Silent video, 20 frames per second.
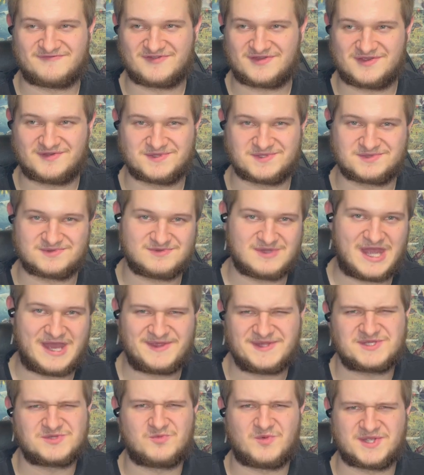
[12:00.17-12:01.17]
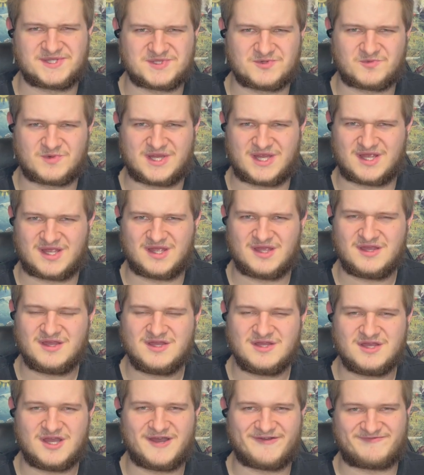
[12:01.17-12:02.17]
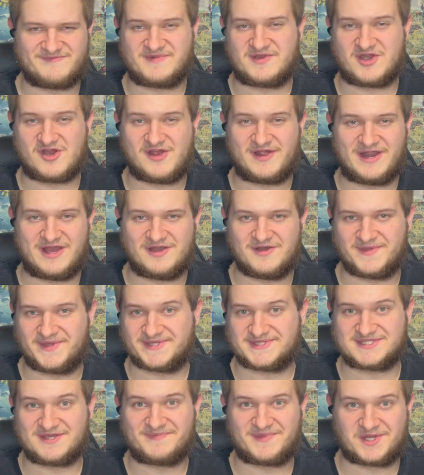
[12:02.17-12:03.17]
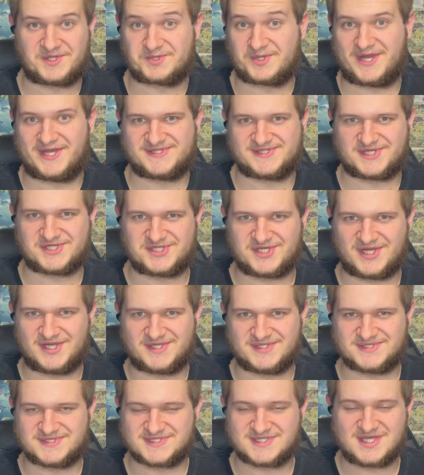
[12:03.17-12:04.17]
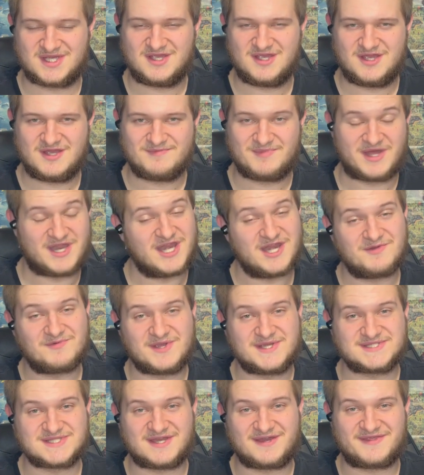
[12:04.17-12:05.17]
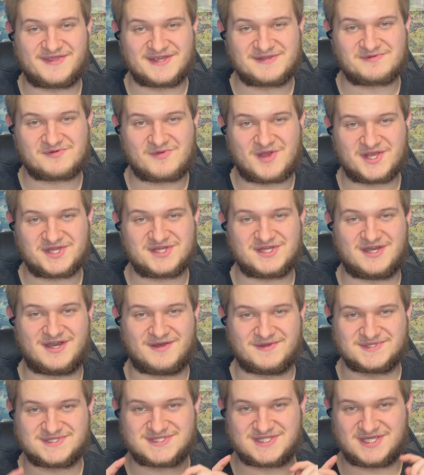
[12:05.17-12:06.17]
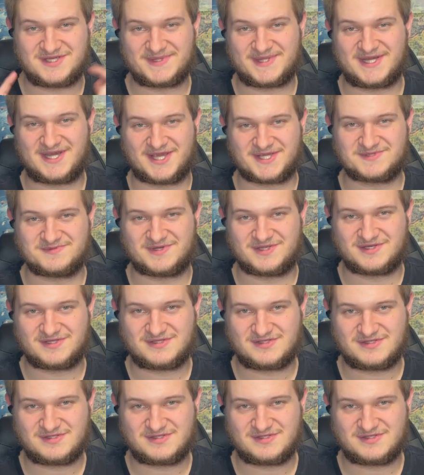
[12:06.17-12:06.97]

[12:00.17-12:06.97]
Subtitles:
videos at least once a week from here on out unless something drastic changes. But anyways, thanks for watching, and I'll see you in the next one.